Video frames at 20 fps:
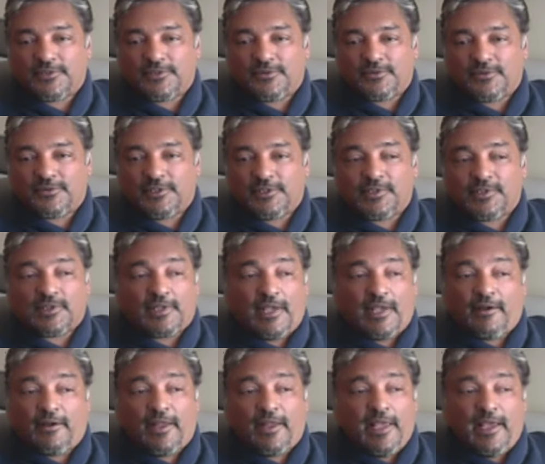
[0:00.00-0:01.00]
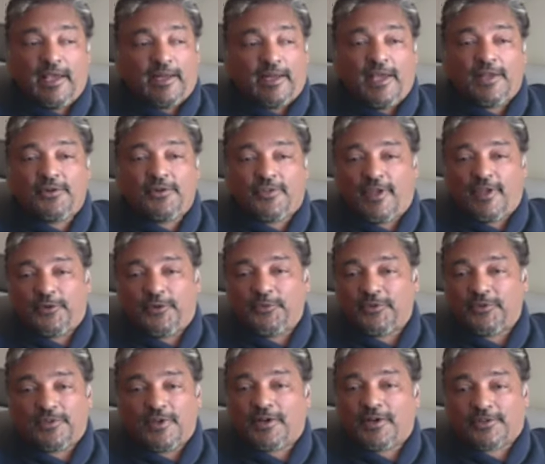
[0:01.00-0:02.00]
listen. Now, and I do that with
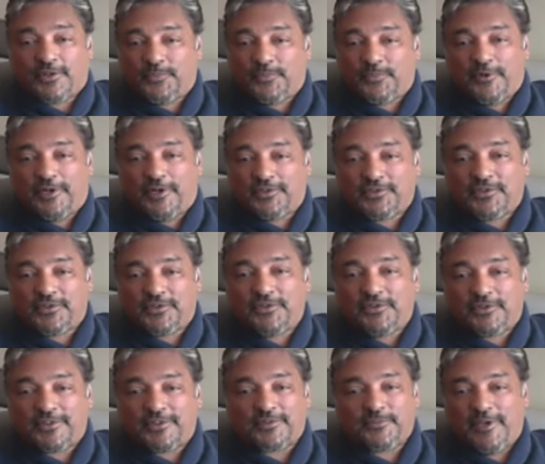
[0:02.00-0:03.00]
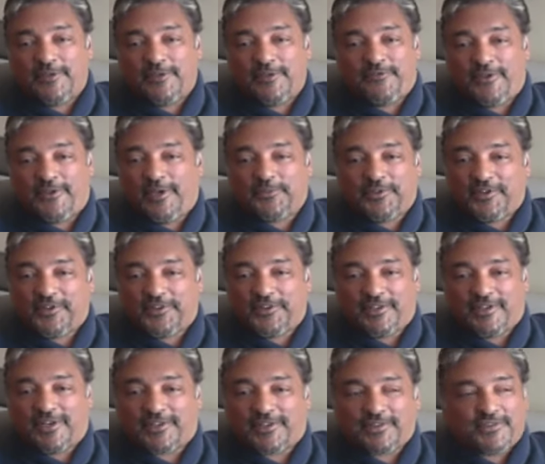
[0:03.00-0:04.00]
doctor parts too, because my family are
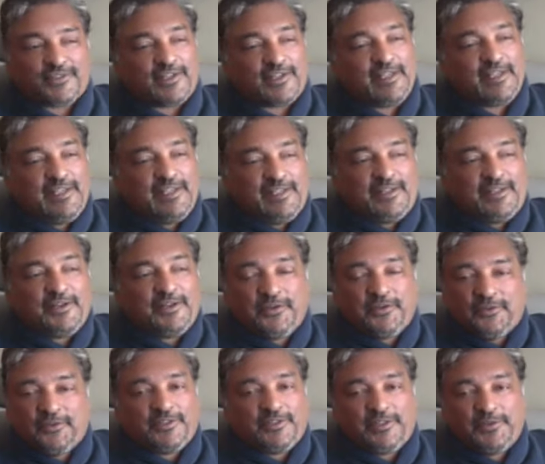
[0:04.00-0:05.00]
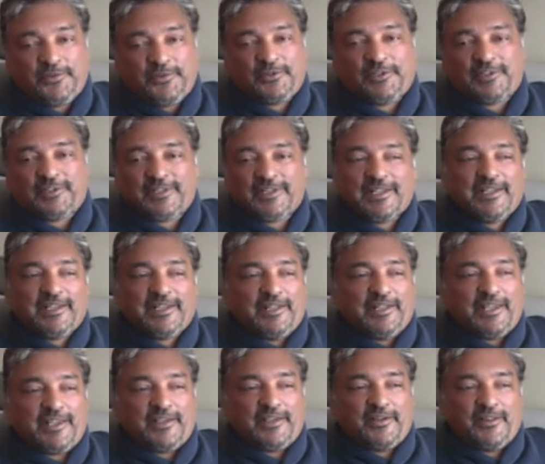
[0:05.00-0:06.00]
doctors. You know, they wouldn't
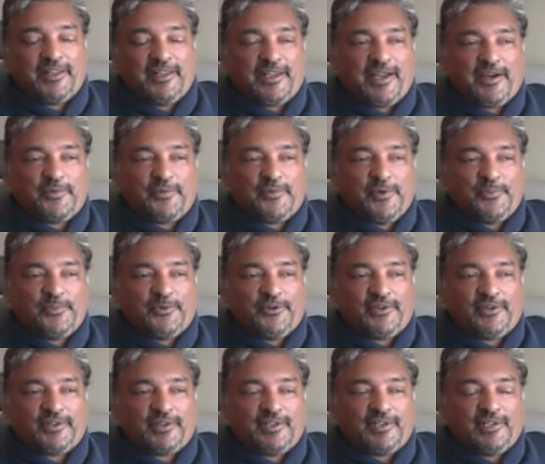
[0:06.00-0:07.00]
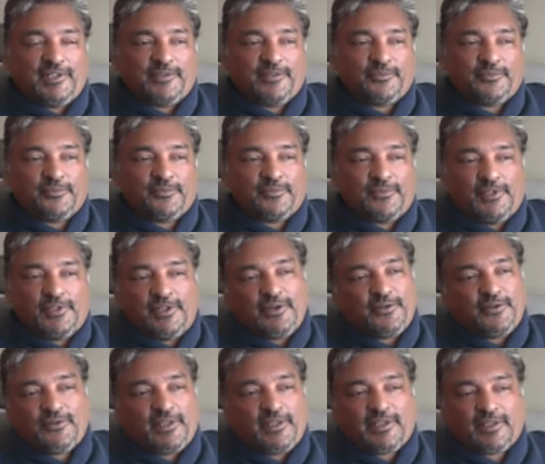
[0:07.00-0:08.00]
like I remember, you know,
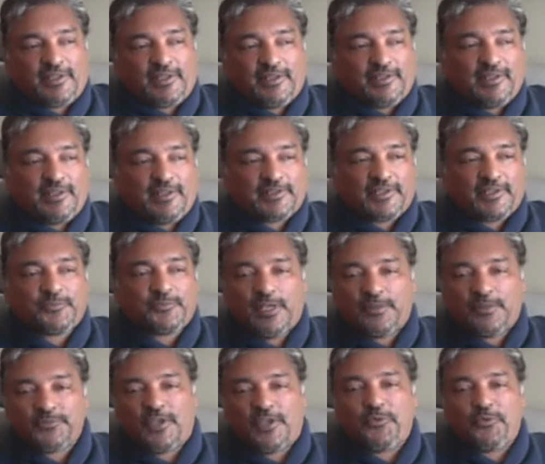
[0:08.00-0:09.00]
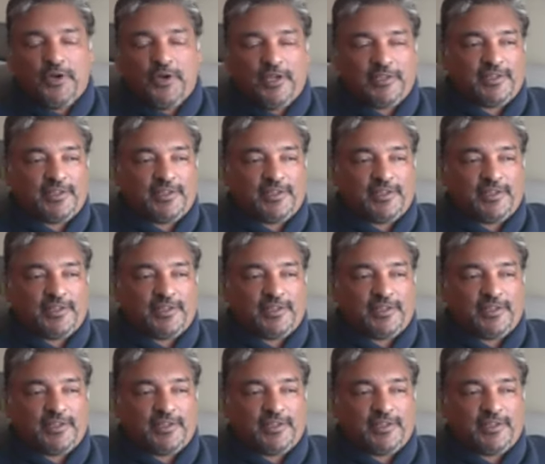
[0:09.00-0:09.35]
like sometimes they want